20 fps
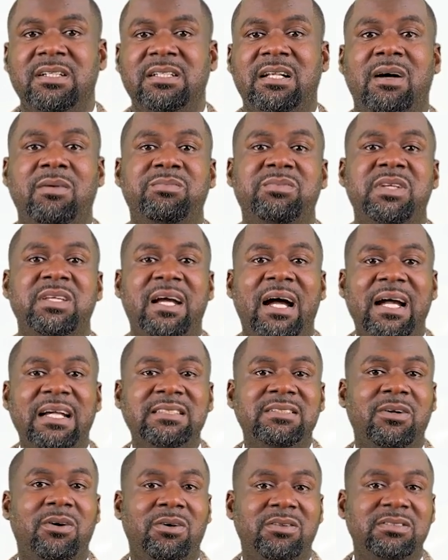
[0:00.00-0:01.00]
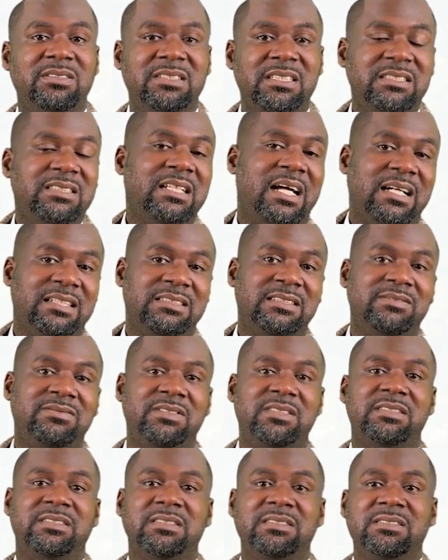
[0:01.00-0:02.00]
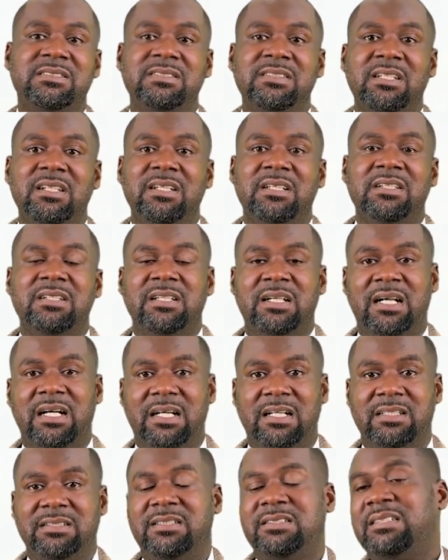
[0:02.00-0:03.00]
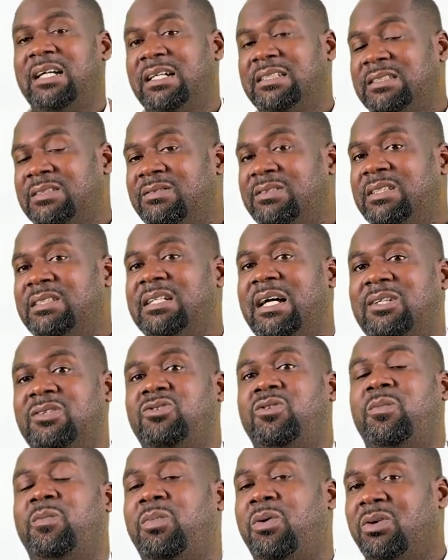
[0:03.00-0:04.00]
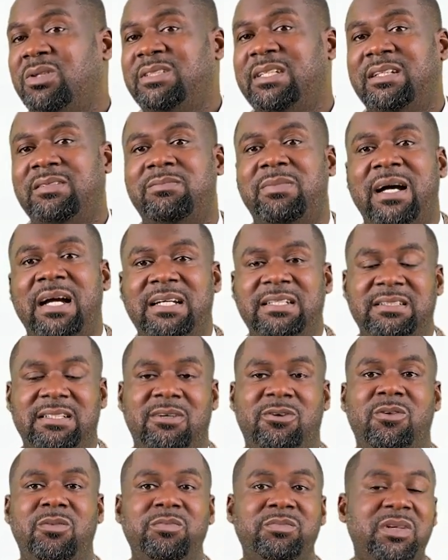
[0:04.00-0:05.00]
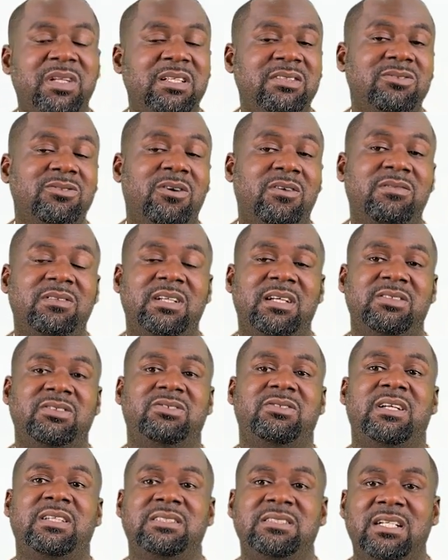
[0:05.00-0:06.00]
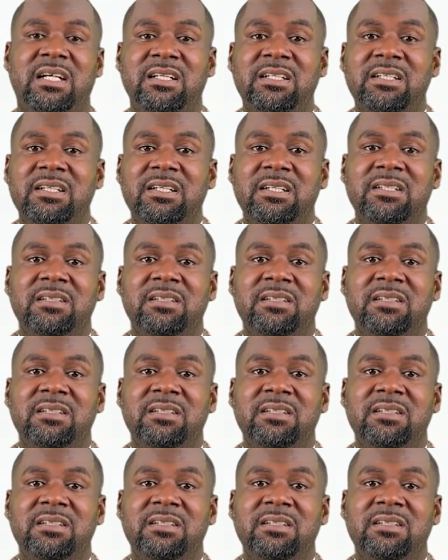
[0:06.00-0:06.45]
Now, behind all these activities are supported by the company's governance structure,